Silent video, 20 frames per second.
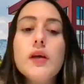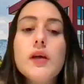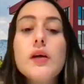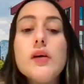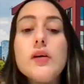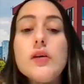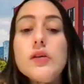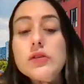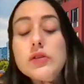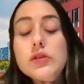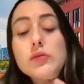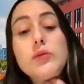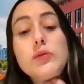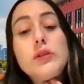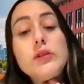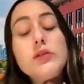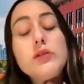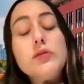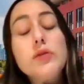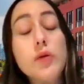
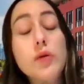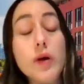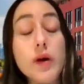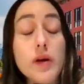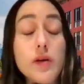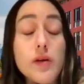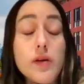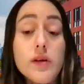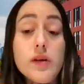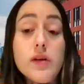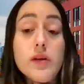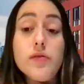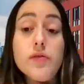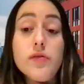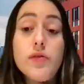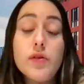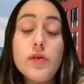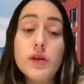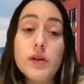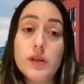Consumers require
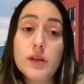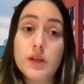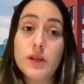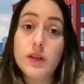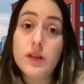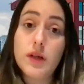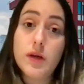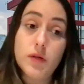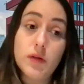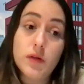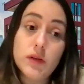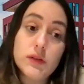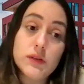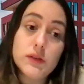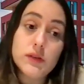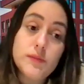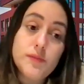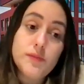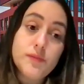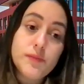different
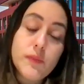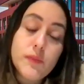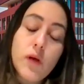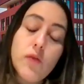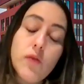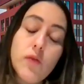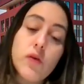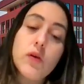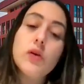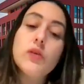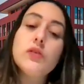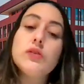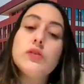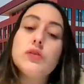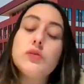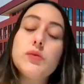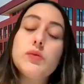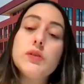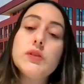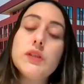levels of
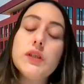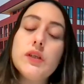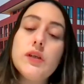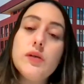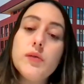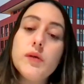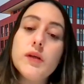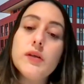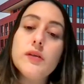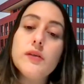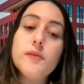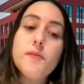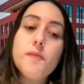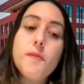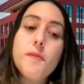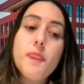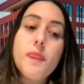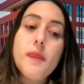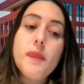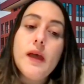consumer service,
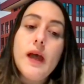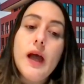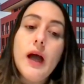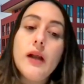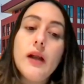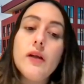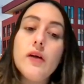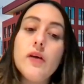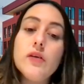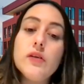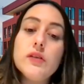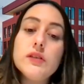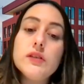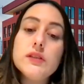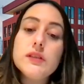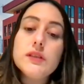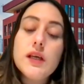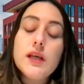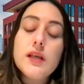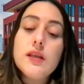and
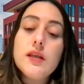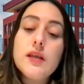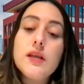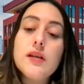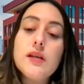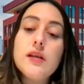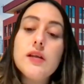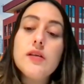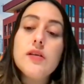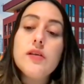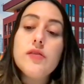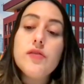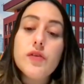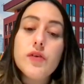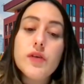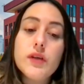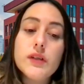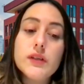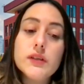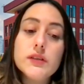understanding the
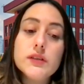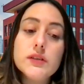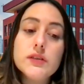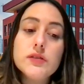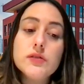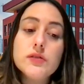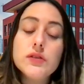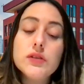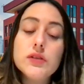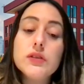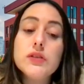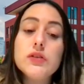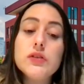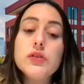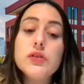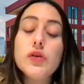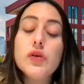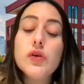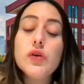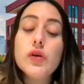difference within
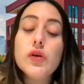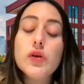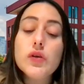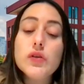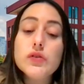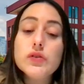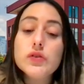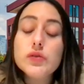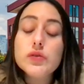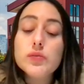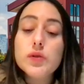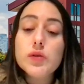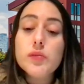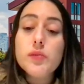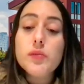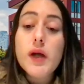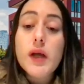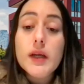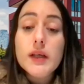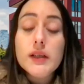your consumer
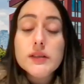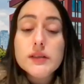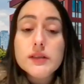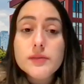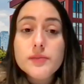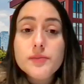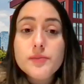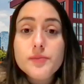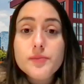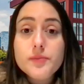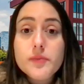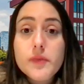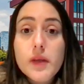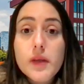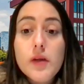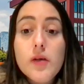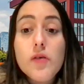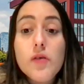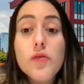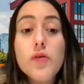base
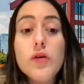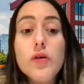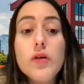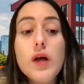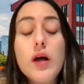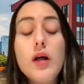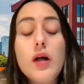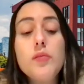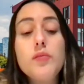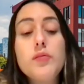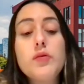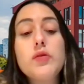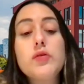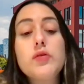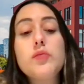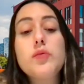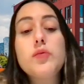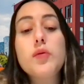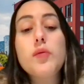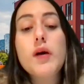will help you to
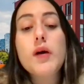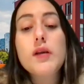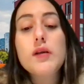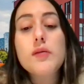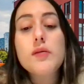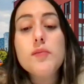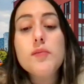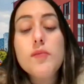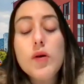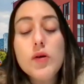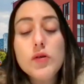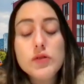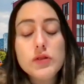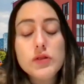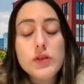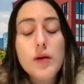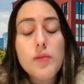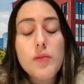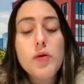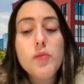provide the most
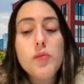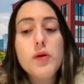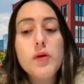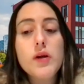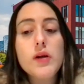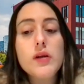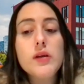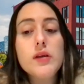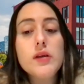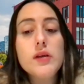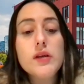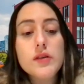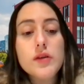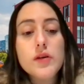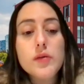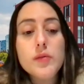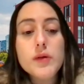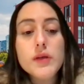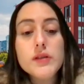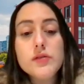appropriate
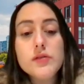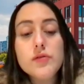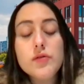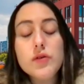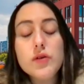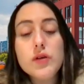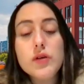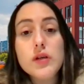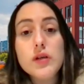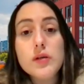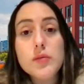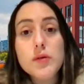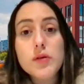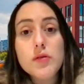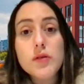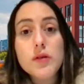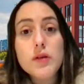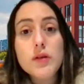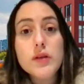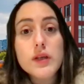service for
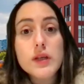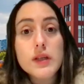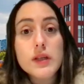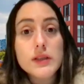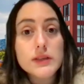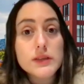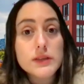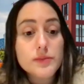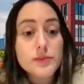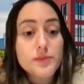individual needs.